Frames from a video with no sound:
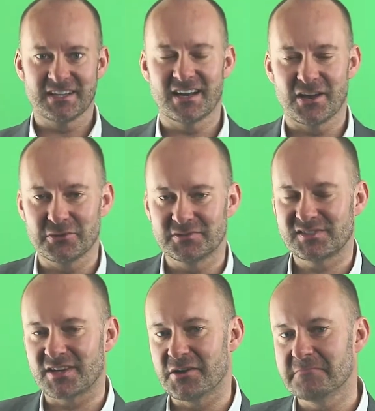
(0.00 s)
and
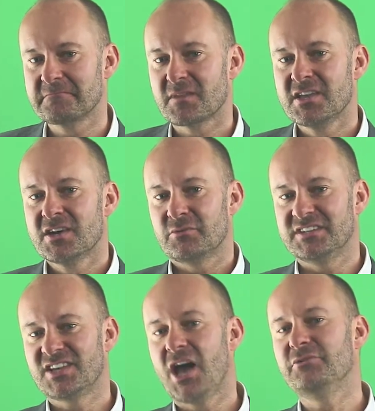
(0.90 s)
so we
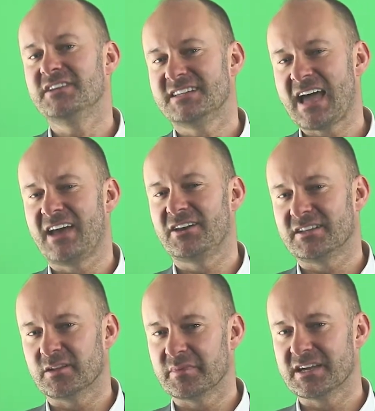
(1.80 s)
toned it down a
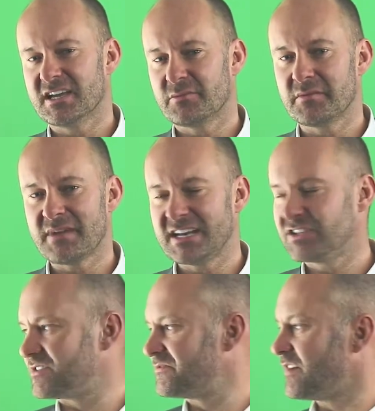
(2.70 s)
little bit and we
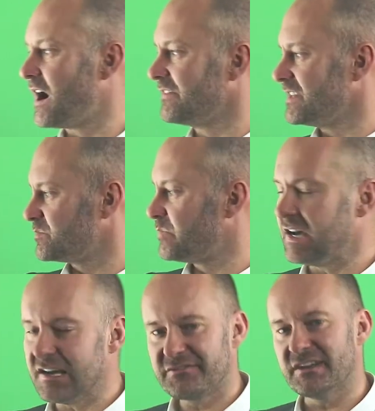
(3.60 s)
managed to find these
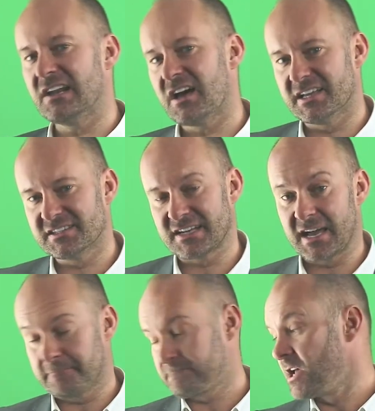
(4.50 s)
perfect lights.
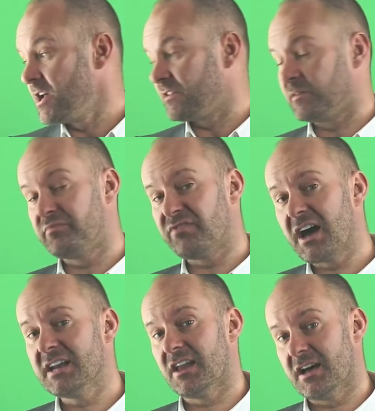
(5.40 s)
Now, there's
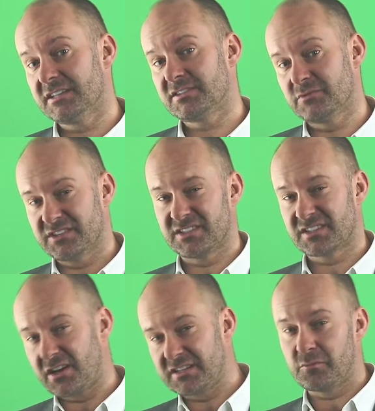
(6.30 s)
bright light, which is
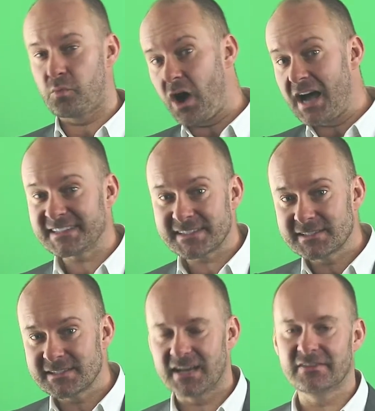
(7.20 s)
kind of white,
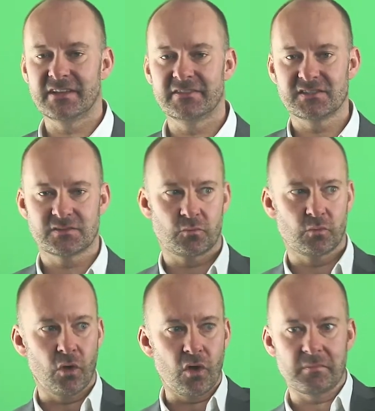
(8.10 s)
and then there's
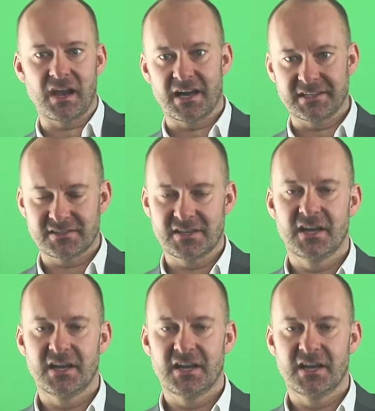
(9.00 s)
warm light.